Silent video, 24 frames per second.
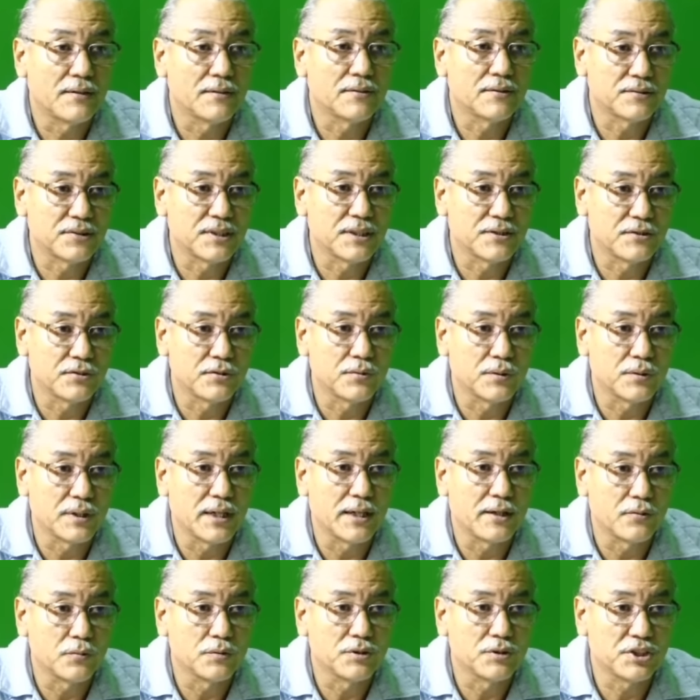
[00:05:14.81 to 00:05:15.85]
say to you that I
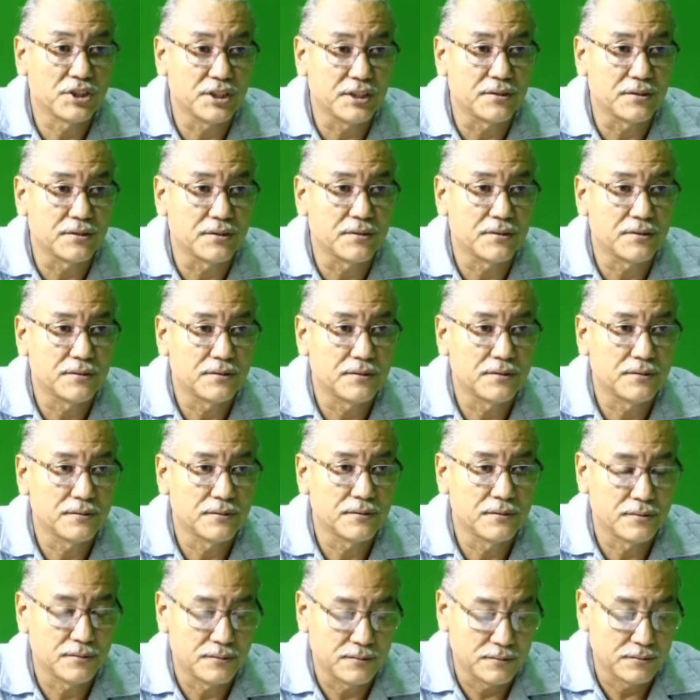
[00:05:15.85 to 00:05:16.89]
do share
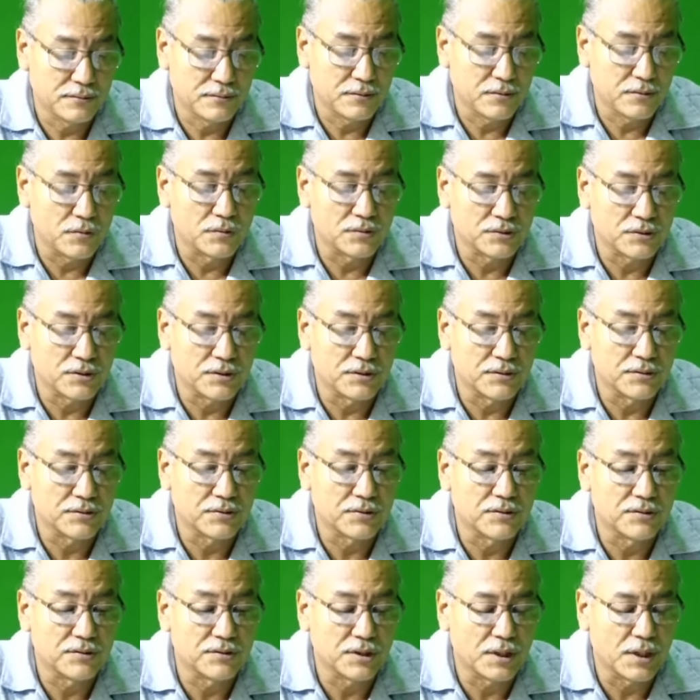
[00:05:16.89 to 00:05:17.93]
those
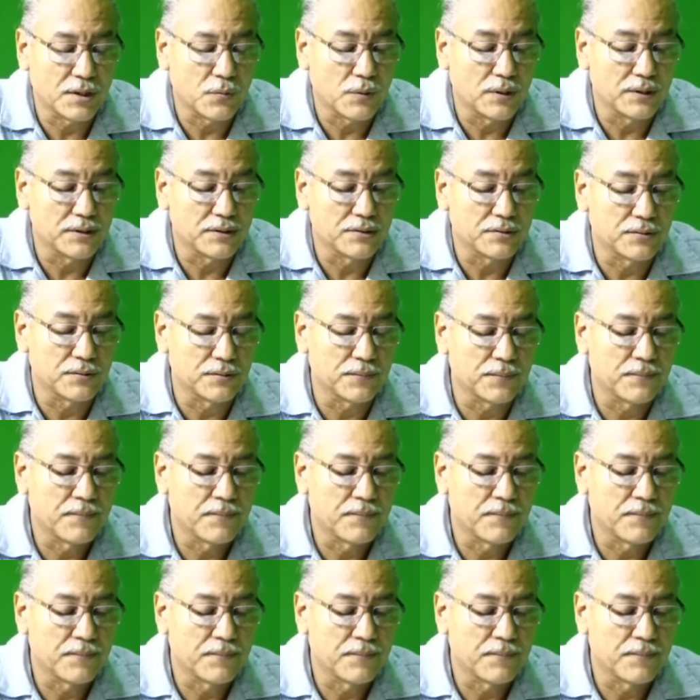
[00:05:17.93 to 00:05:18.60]
concerns, I want to